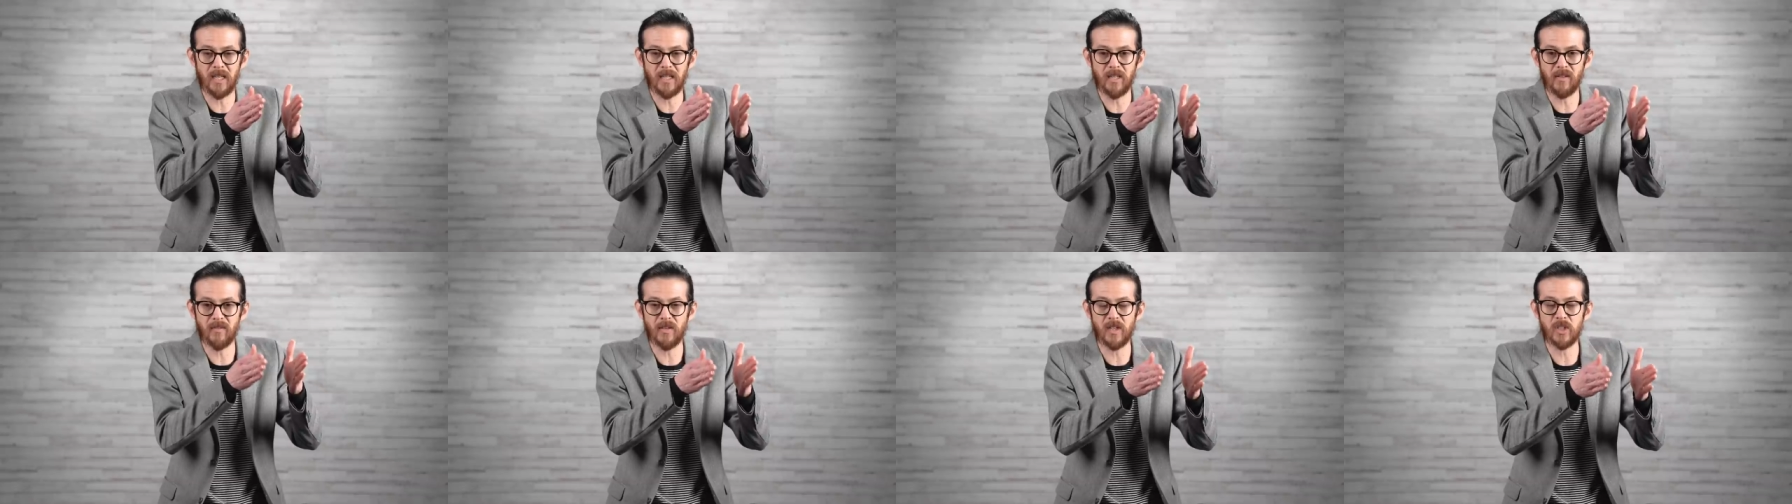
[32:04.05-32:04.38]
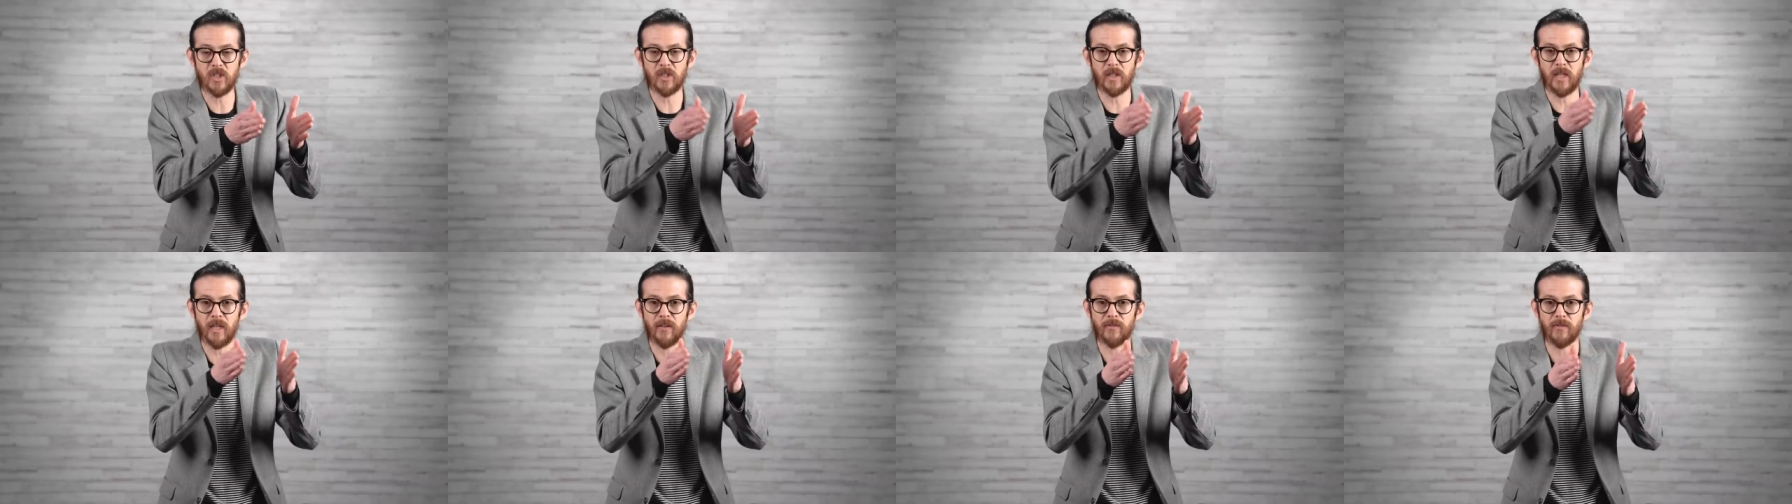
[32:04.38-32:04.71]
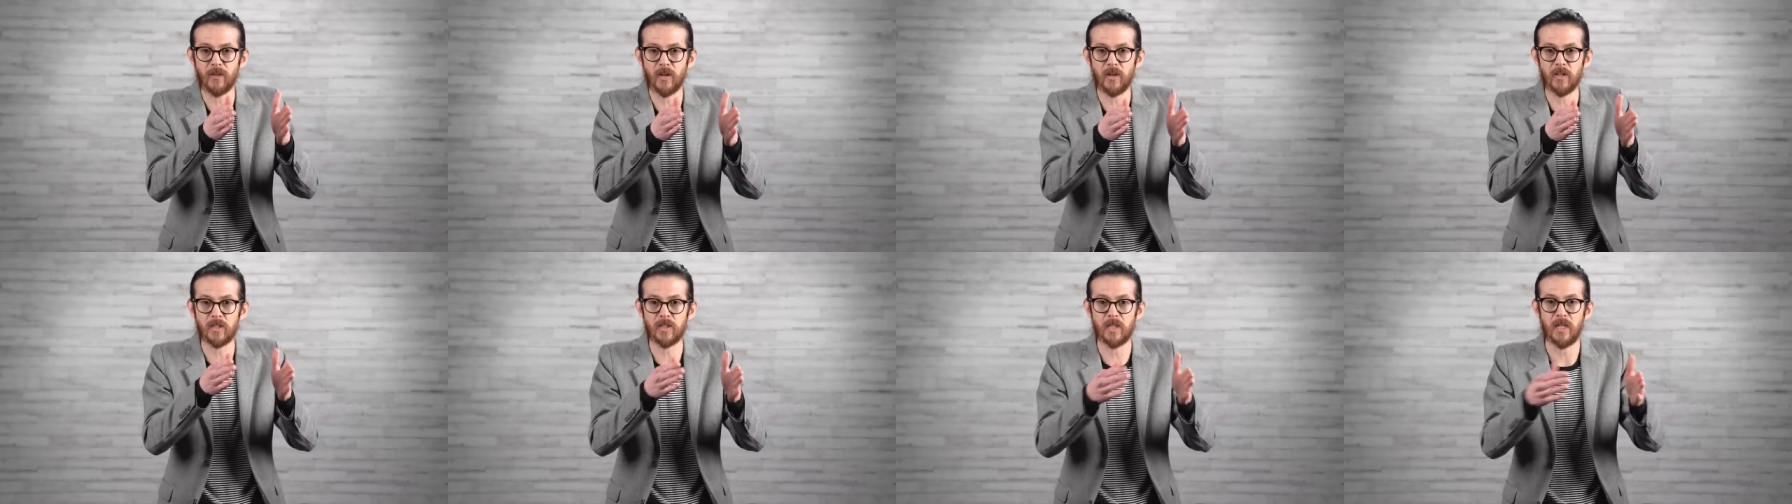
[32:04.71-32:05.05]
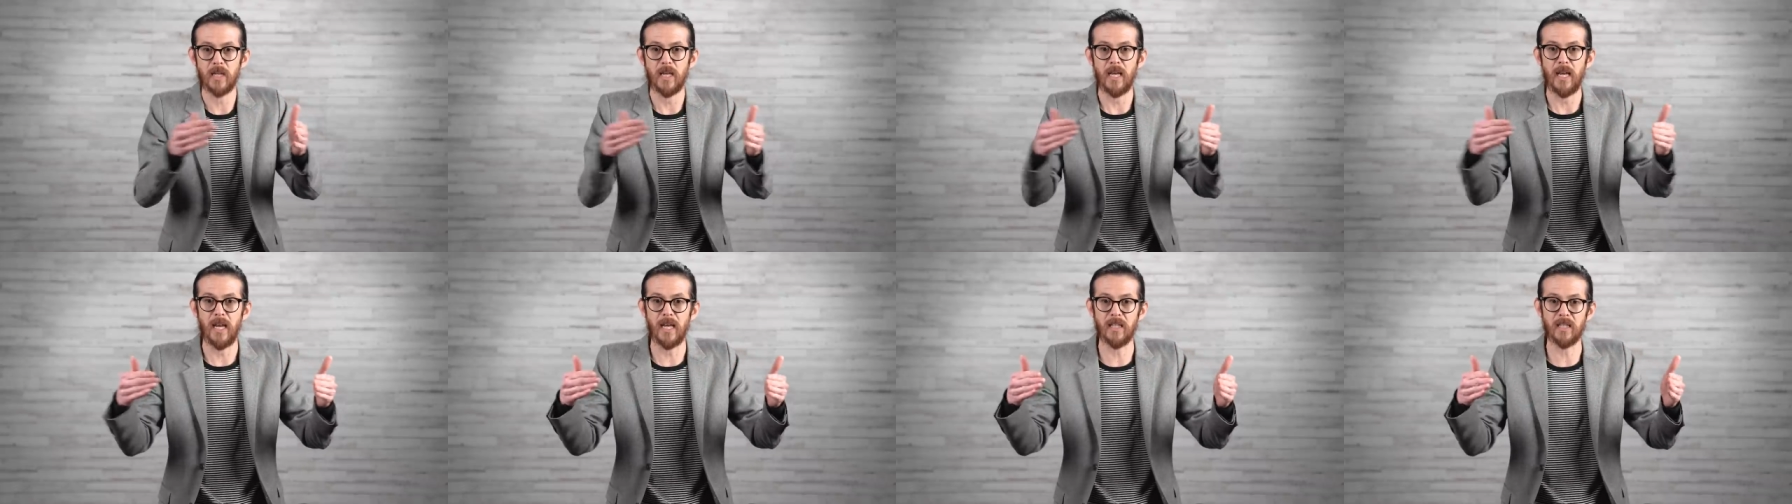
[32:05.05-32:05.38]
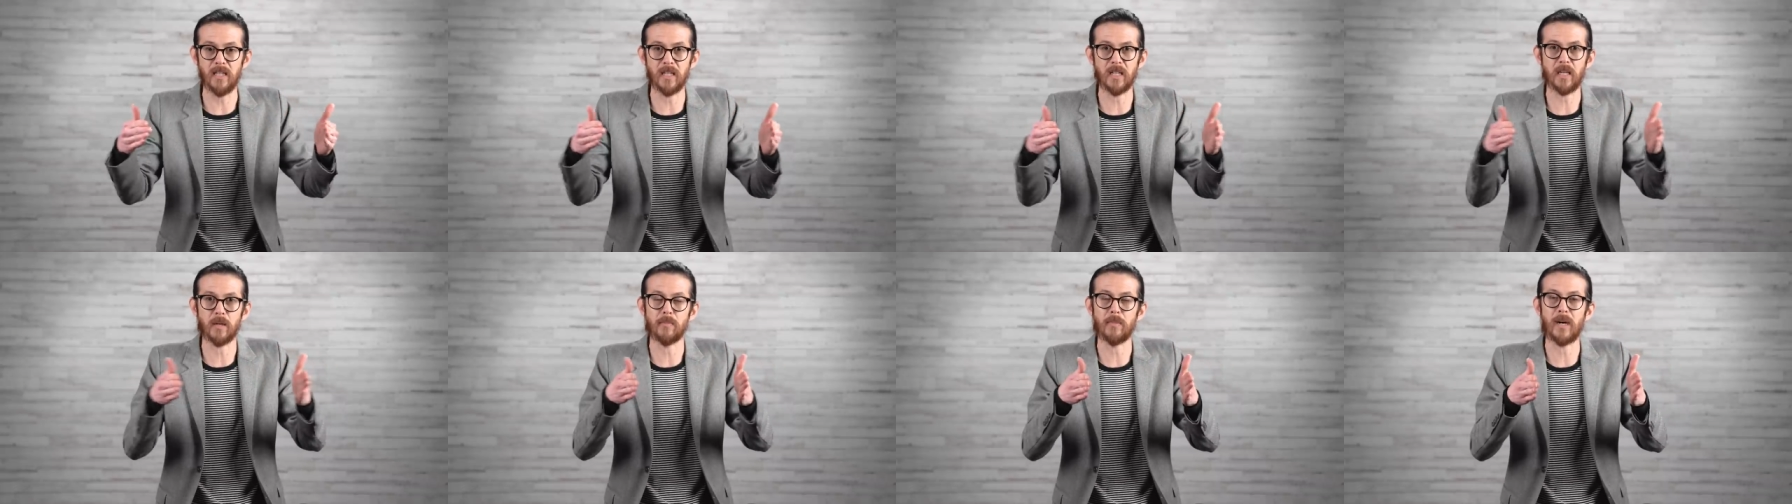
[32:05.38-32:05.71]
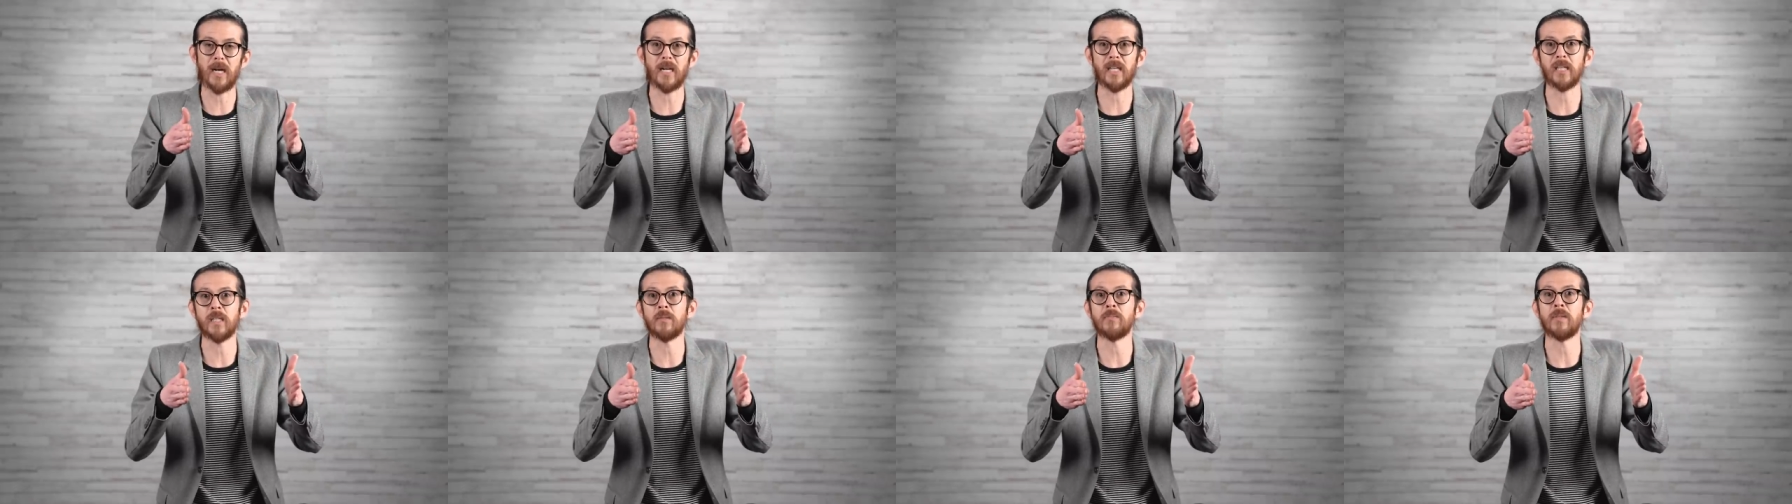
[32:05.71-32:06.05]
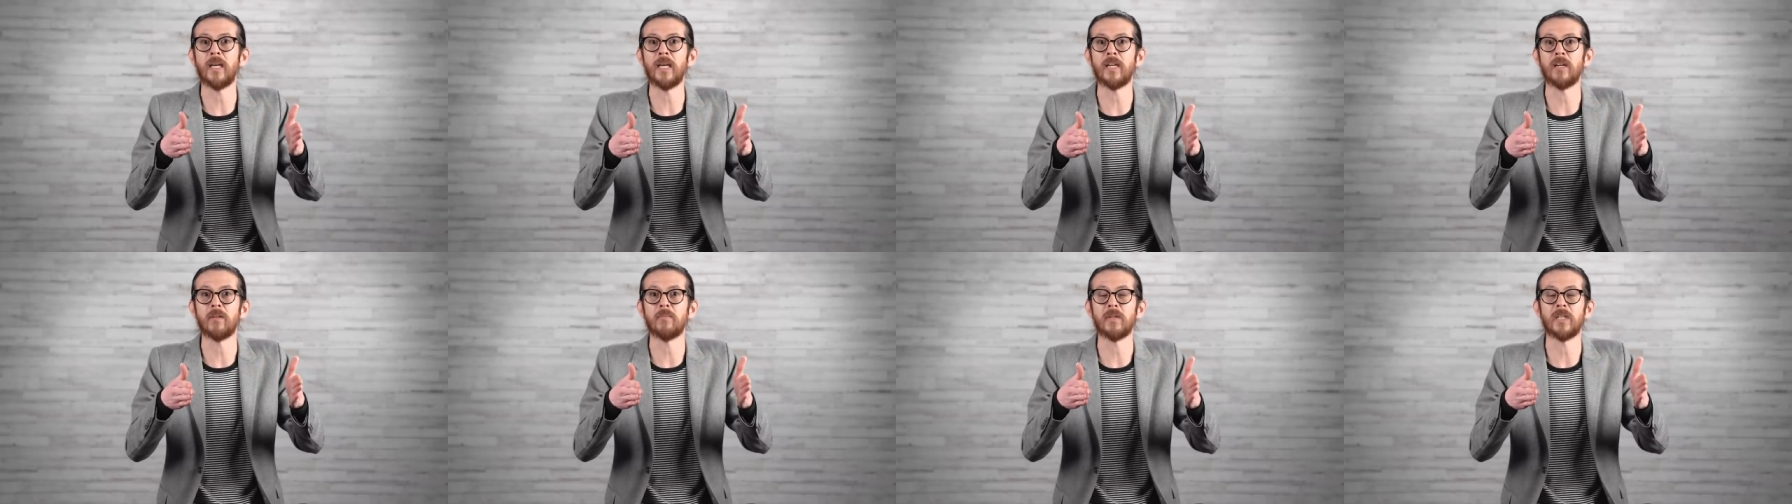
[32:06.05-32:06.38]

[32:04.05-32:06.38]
individually at first and then combining them later,